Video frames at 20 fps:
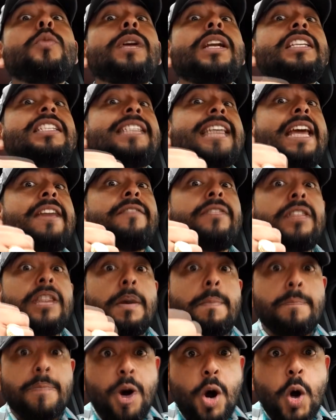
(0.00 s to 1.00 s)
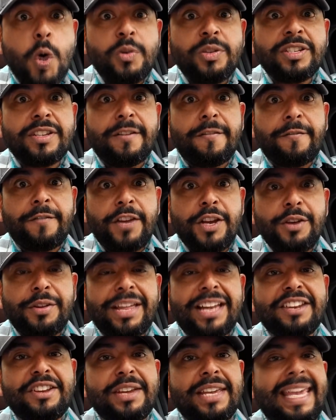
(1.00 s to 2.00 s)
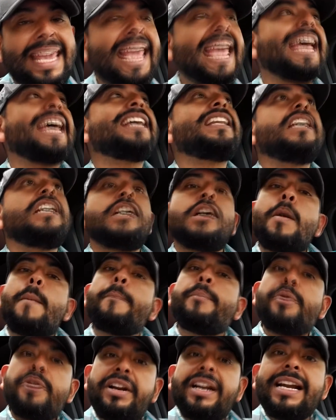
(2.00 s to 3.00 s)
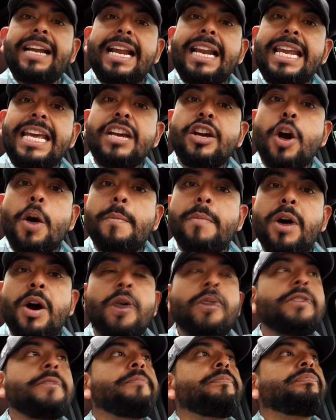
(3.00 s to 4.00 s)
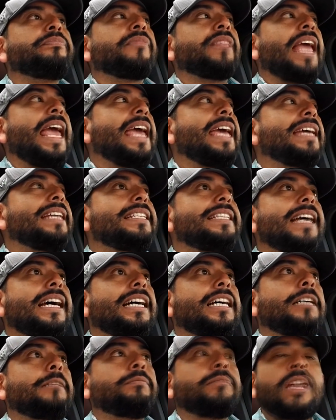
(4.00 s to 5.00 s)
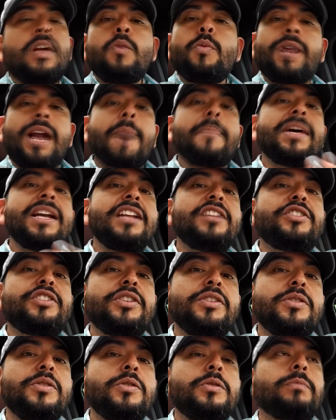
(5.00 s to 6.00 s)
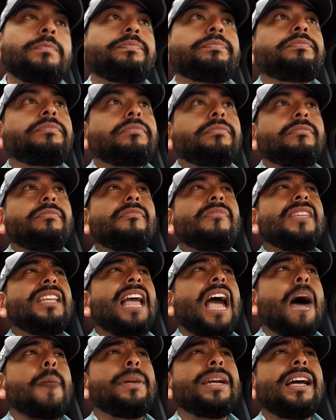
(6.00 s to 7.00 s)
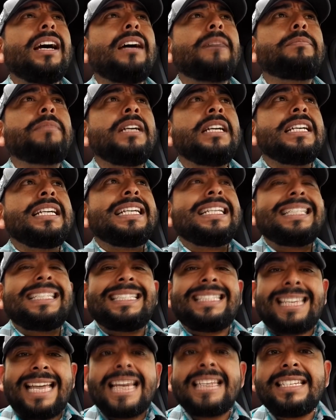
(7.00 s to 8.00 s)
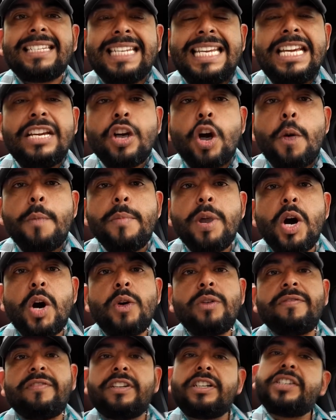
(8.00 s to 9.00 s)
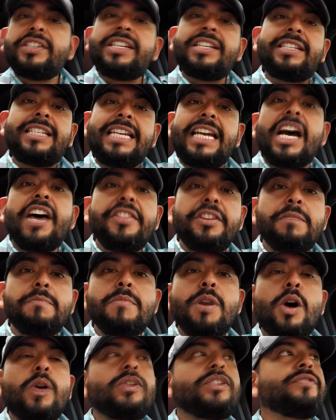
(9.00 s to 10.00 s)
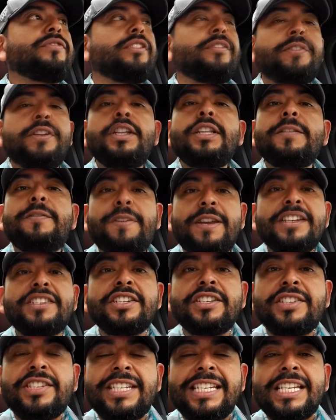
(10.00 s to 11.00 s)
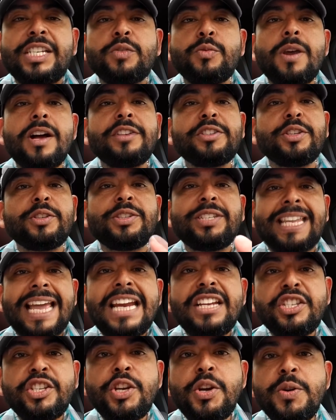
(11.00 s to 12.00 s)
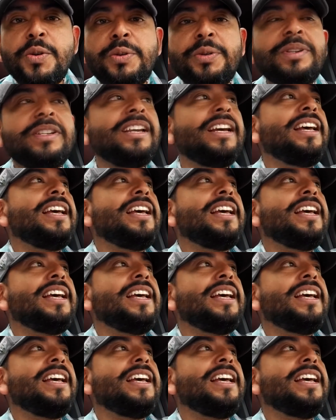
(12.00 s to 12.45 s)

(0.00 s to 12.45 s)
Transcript: want to save the most fuel that you can. Put it in eco mode. And what I'm going to do, I'm going to test eco mode versus the other modes for fuel efficiency as well. So stay tuned,